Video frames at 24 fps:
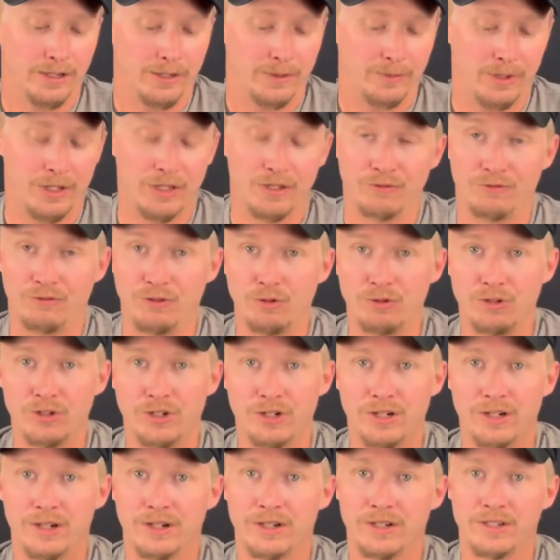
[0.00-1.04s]
In the future,
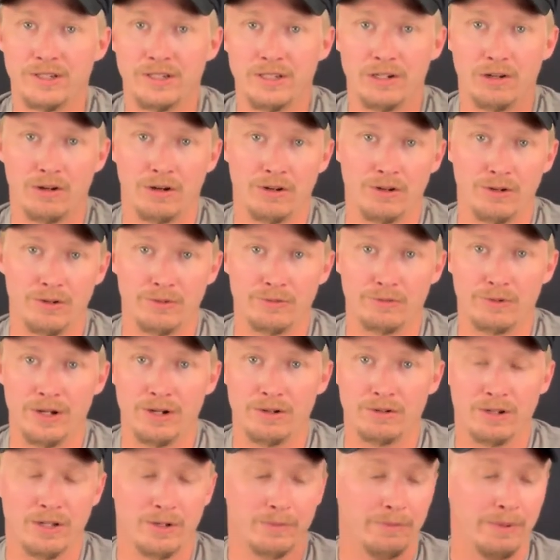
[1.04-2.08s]
you're going to see our own rail
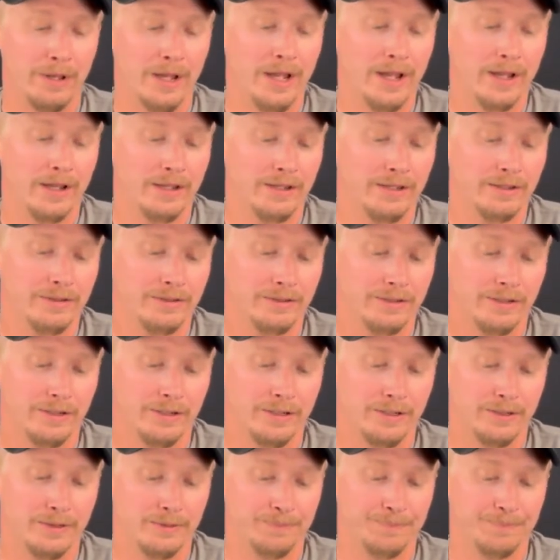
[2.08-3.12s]
come back,
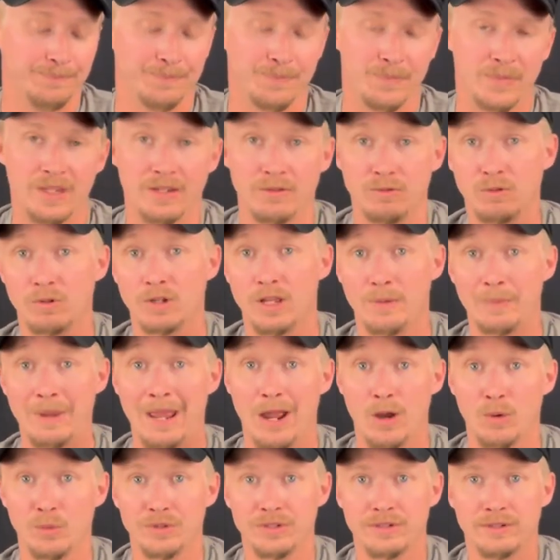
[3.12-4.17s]
will come
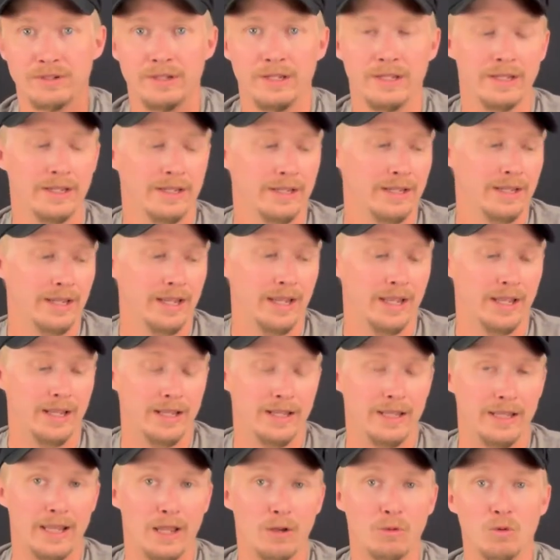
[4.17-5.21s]
out,
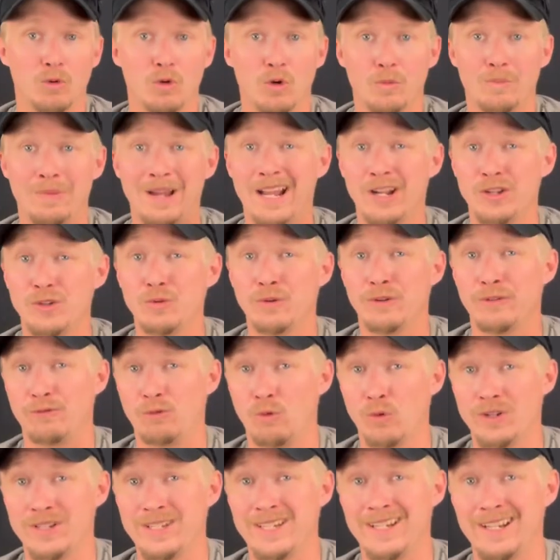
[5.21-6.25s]
and that will go back to a
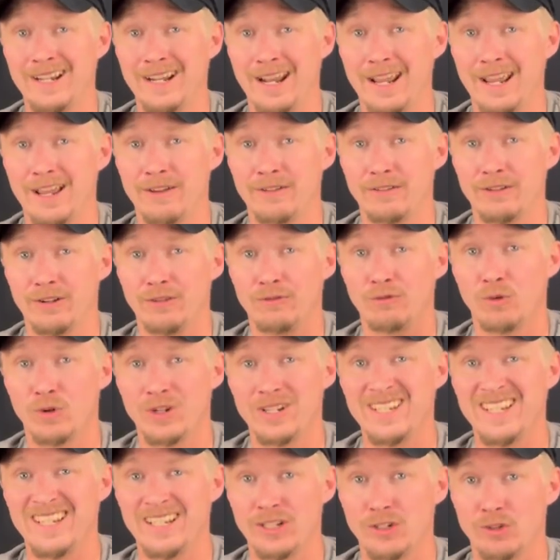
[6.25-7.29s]
14-inch
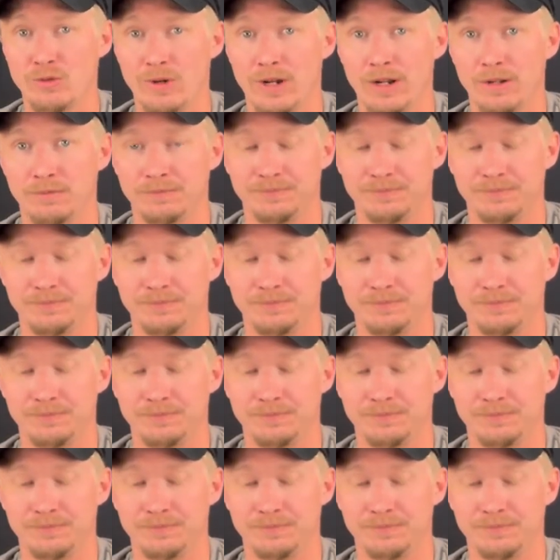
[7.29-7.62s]
rail.